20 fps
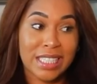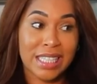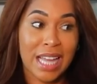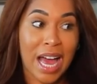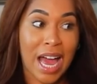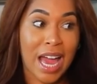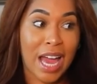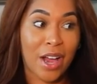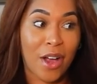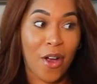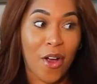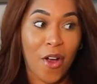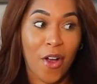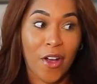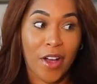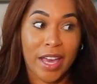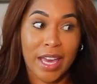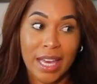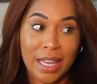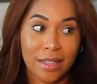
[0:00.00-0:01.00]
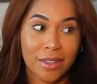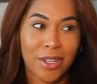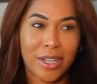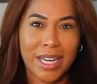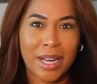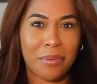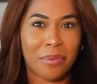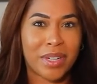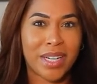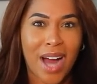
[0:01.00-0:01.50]
like,
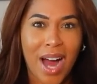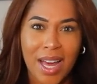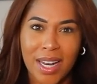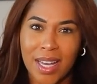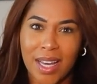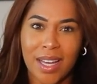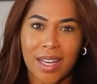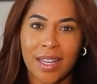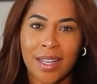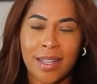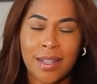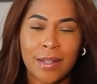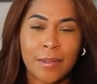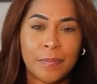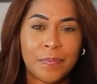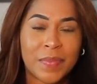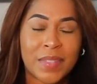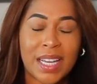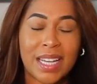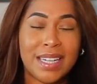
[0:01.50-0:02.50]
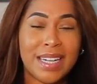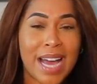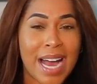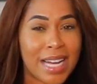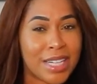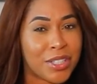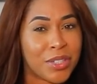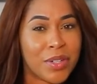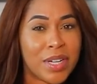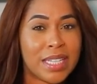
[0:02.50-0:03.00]
look at Rihanna,
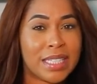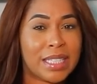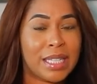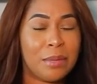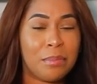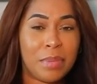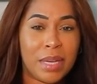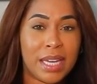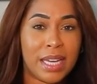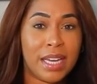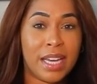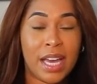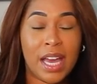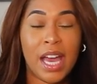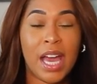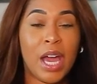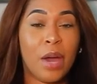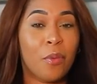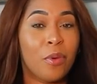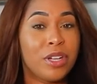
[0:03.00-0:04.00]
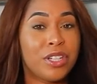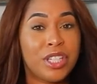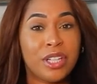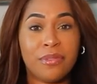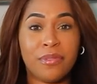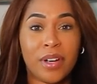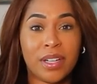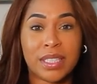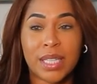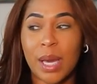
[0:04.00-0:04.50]
natural as can be. And when she
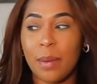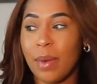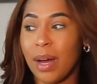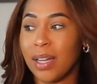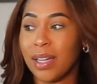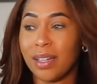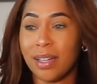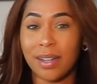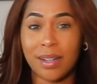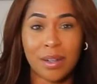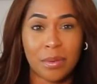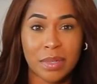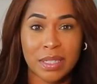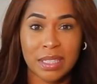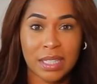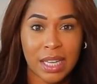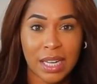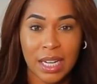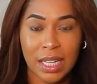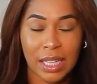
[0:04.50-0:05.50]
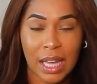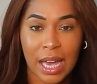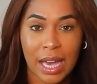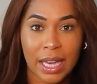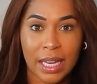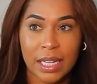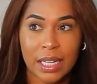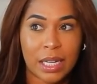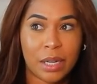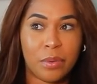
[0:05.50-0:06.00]
first came out, the girl was skinny.
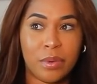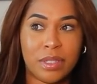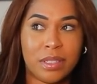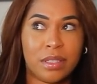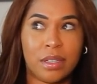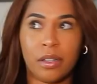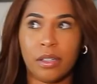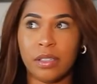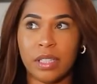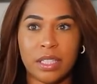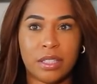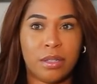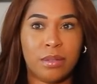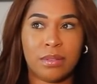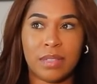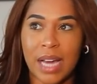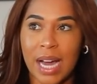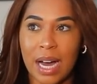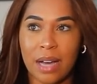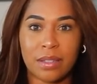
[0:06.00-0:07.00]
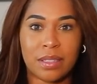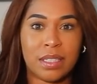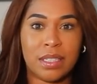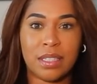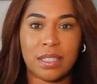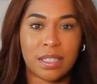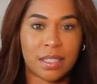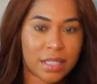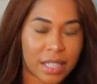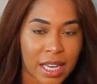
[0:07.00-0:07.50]
Like, it was early
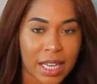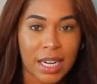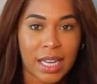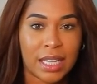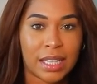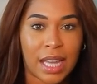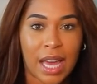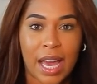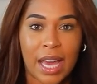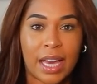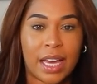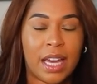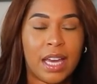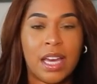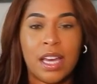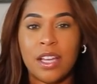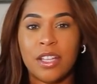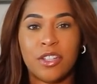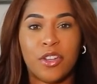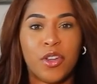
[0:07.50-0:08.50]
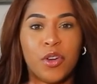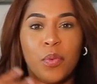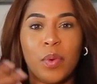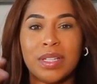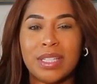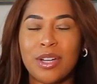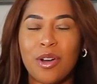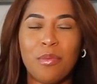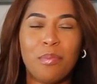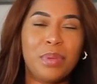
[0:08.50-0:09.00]
2000s skinny. Like, there
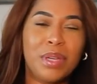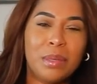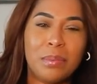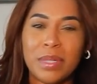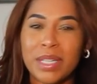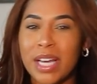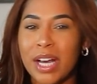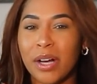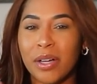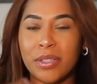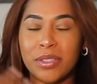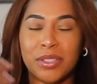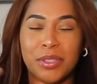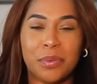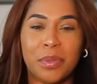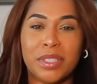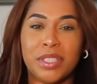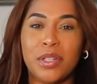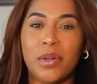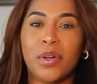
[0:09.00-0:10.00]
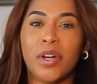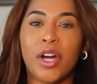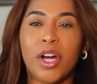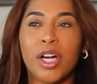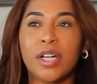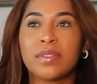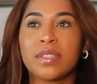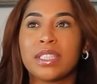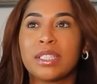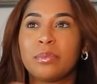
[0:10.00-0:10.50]
wasn't no BBLs, there wasn't no
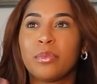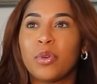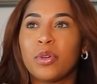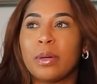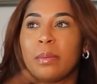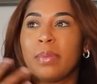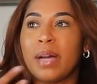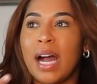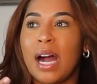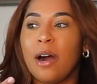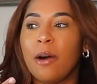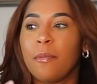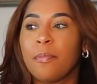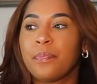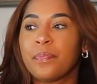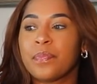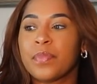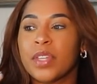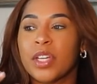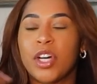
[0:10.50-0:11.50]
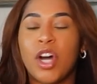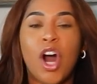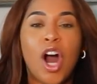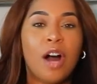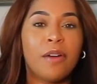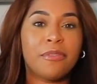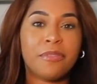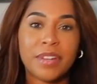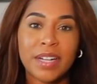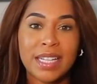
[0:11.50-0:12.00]
curves. It's more about
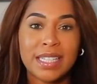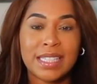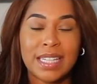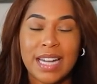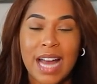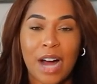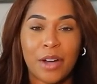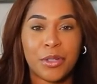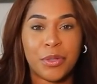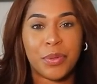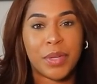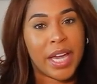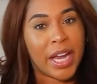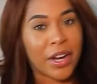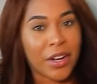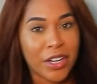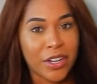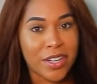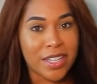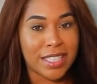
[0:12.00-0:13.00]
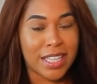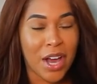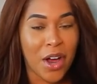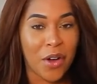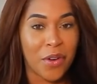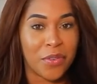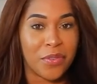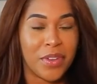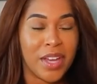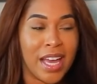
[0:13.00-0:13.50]
confidence and how you carry
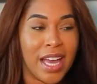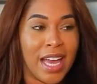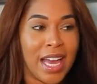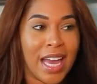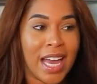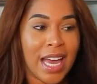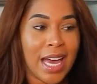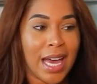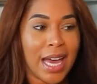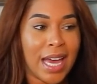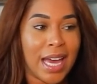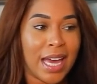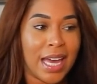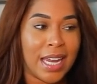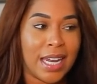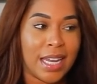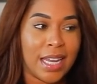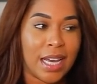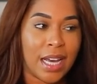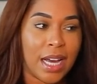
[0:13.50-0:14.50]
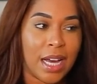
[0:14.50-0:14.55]
yourself, and